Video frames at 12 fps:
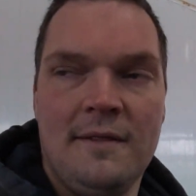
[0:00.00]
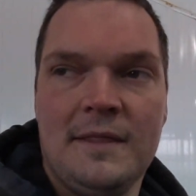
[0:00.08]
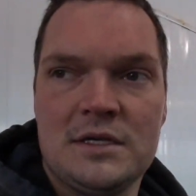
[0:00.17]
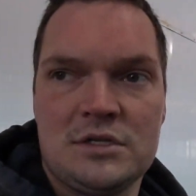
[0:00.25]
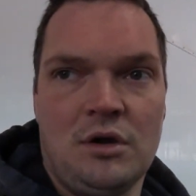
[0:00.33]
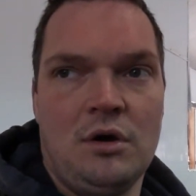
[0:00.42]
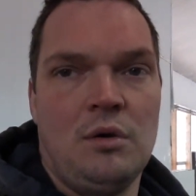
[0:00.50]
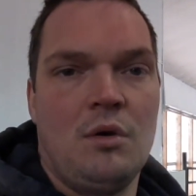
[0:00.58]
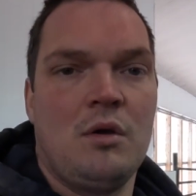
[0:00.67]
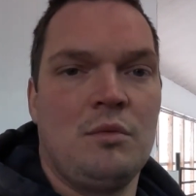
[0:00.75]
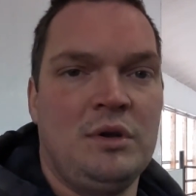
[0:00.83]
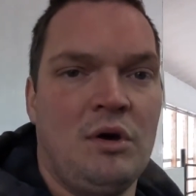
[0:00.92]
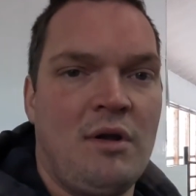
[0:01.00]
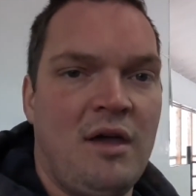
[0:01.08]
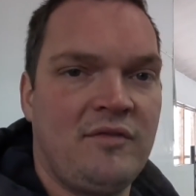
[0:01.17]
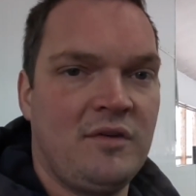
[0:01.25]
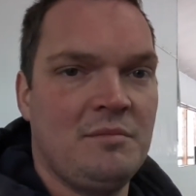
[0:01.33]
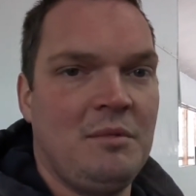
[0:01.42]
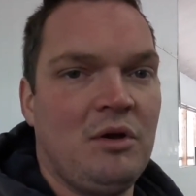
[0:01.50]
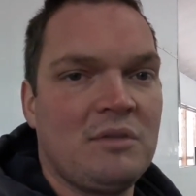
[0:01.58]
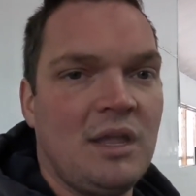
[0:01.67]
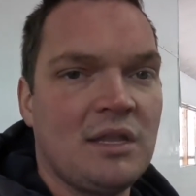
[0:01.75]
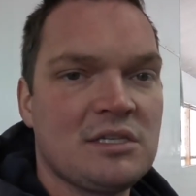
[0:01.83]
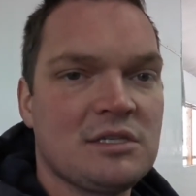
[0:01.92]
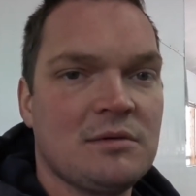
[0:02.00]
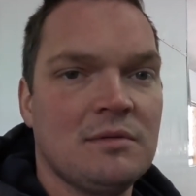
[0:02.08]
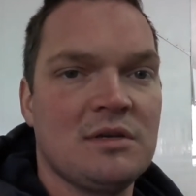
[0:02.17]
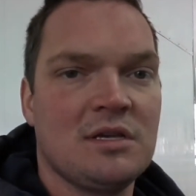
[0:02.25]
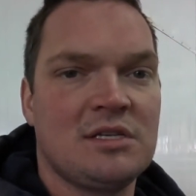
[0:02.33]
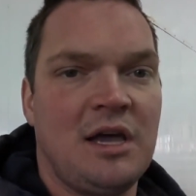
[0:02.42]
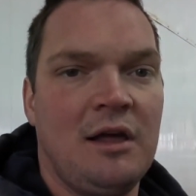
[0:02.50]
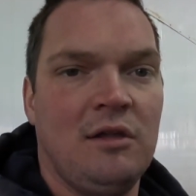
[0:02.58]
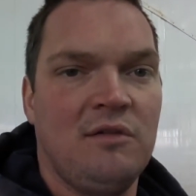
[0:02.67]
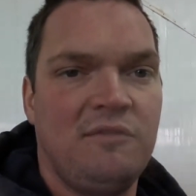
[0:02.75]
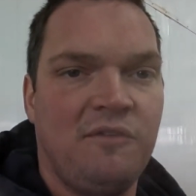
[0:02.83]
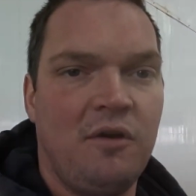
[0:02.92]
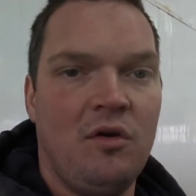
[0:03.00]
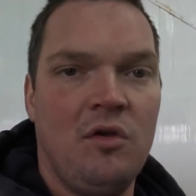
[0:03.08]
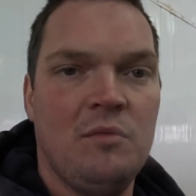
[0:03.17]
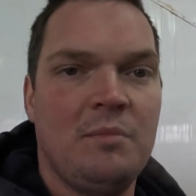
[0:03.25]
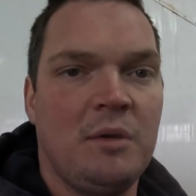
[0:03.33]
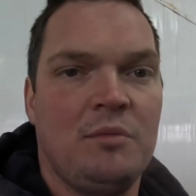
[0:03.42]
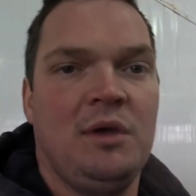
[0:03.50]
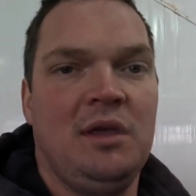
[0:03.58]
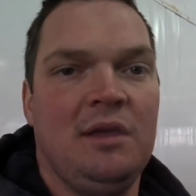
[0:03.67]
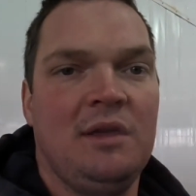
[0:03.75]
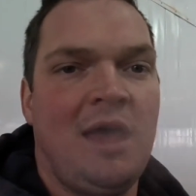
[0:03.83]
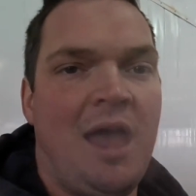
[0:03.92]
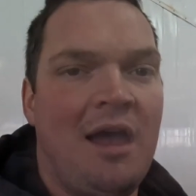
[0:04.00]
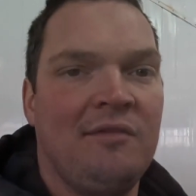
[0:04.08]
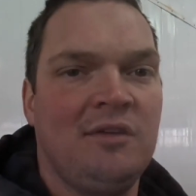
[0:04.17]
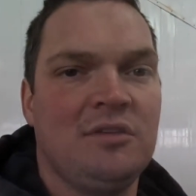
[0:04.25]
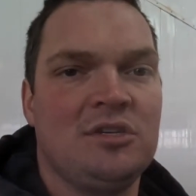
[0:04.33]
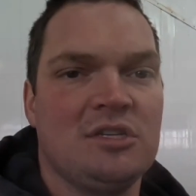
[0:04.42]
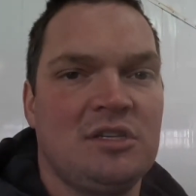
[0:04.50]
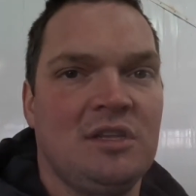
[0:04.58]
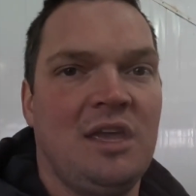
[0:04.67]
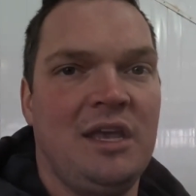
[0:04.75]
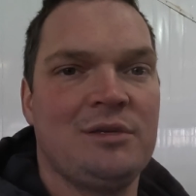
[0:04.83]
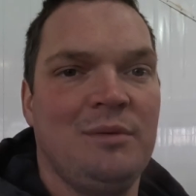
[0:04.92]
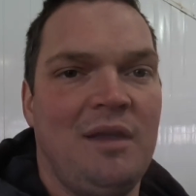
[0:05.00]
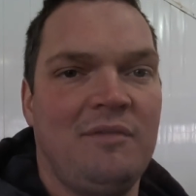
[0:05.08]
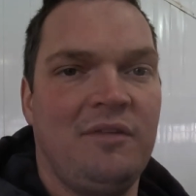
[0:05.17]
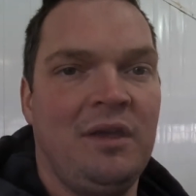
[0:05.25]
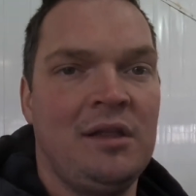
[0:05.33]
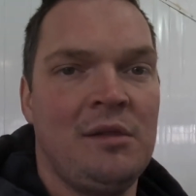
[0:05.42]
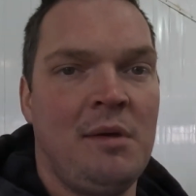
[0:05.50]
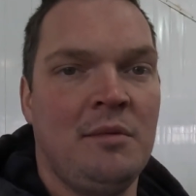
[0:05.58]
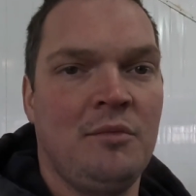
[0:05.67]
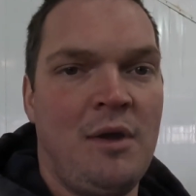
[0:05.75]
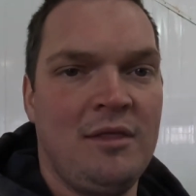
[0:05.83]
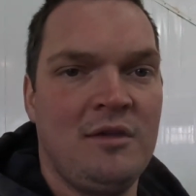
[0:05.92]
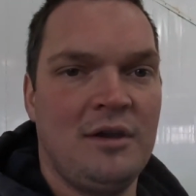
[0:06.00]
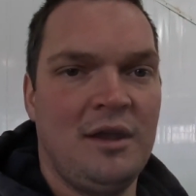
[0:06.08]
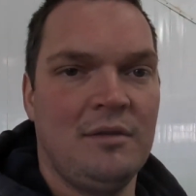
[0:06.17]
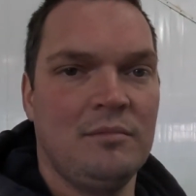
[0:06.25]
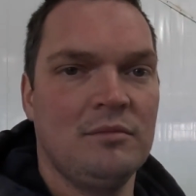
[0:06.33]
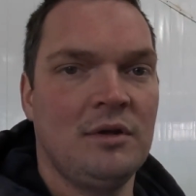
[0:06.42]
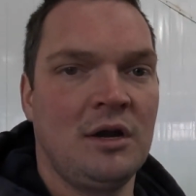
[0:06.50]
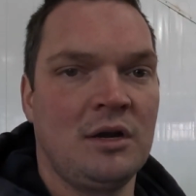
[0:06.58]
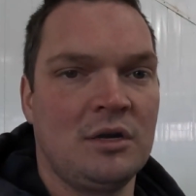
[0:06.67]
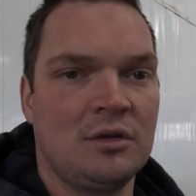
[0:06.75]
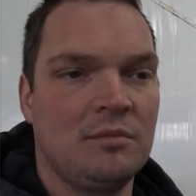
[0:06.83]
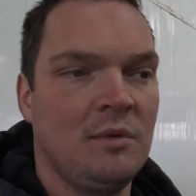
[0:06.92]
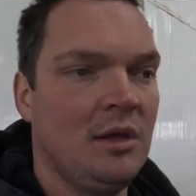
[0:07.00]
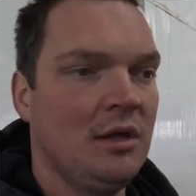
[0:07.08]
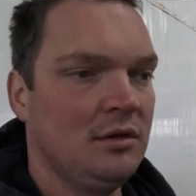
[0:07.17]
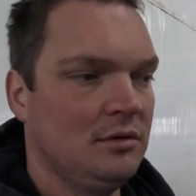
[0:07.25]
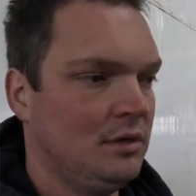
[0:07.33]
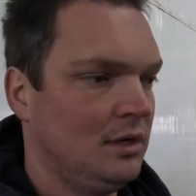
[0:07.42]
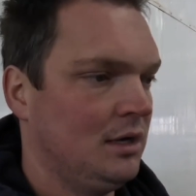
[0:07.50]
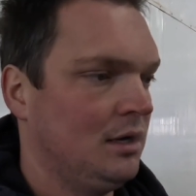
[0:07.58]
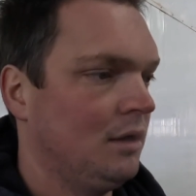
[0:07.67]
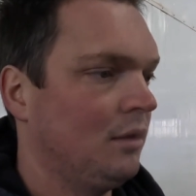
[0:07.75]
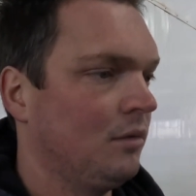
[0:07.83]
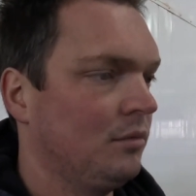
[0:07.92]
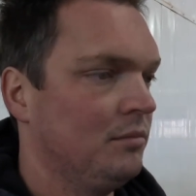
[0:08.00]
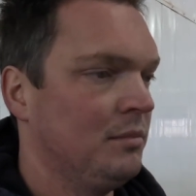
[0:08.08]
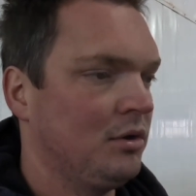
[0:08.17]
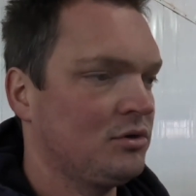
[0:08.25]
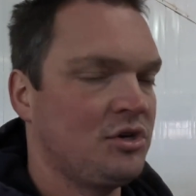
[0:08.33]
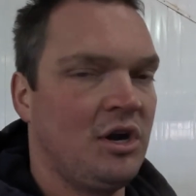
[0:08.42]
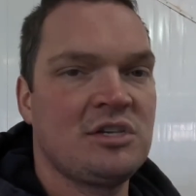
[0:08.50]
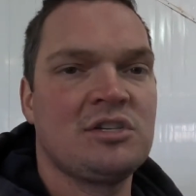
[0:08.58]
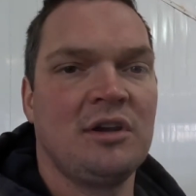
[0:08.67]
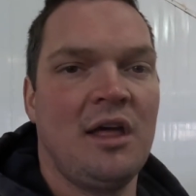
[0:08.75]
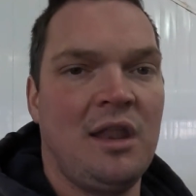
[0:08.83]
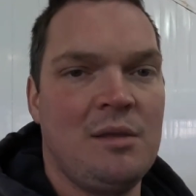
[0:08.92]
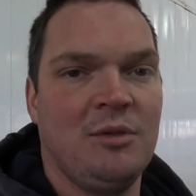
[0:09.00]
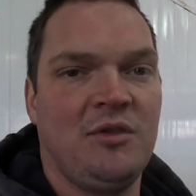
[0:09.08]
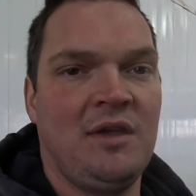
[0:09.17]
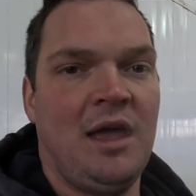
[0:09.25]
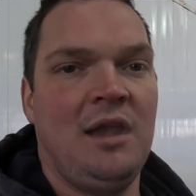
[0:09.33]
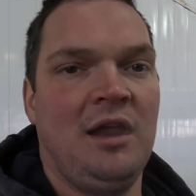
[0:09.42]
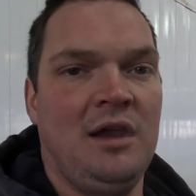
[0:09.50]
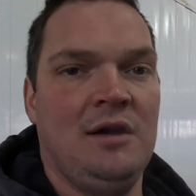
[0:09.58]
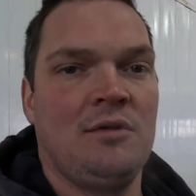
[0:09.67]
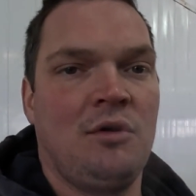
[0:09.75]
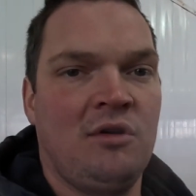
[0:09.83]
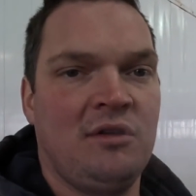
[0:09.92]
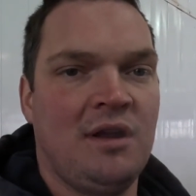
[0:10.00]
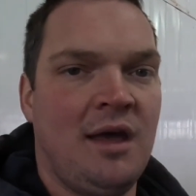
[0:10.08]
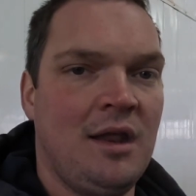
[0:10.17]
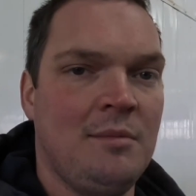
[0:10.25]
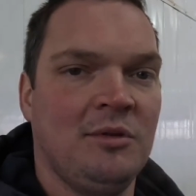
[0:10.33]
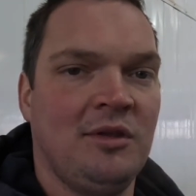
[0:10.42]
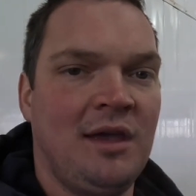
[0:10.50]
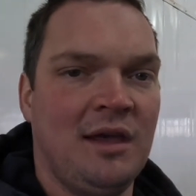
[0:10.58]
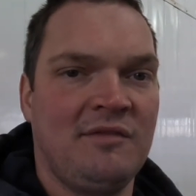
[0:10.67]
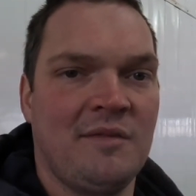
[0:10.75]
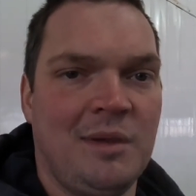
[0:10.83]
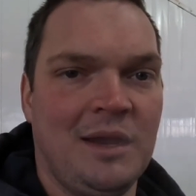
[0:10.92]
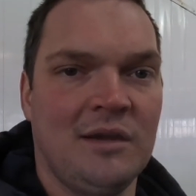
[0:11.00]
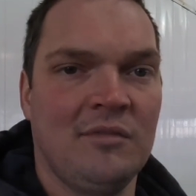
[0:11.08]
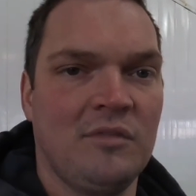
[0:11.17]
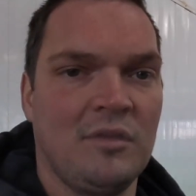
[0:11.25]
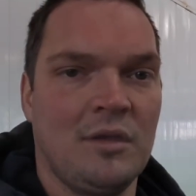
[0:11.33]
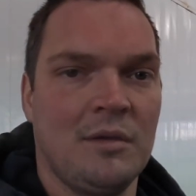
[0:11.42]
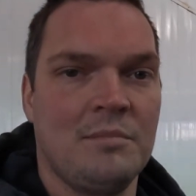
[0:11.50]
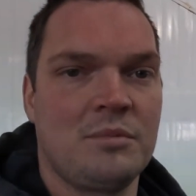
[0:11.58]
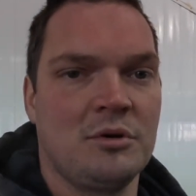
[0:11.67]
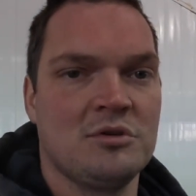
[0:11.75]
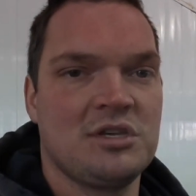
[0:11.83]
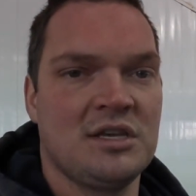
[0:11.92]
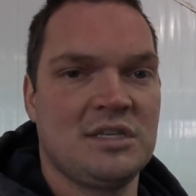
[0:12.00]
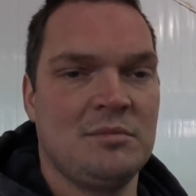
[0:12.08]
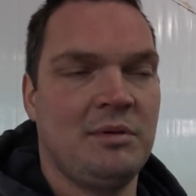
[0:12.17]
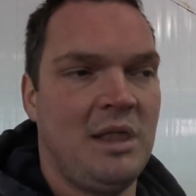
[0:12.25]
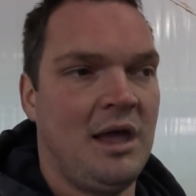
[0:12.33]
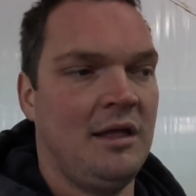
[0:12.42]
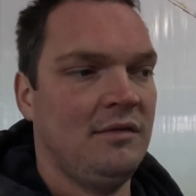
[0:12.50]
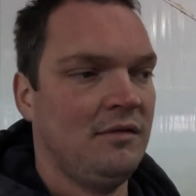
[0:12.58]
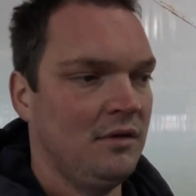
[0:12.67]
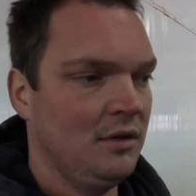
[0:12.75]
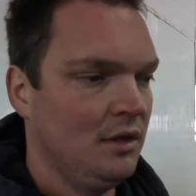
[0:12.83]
So we don't ever milk that silo full, but we have it just in case we have inclement weather and our milk trucks are not able to get here, or they're not able to get from here to the processing plant.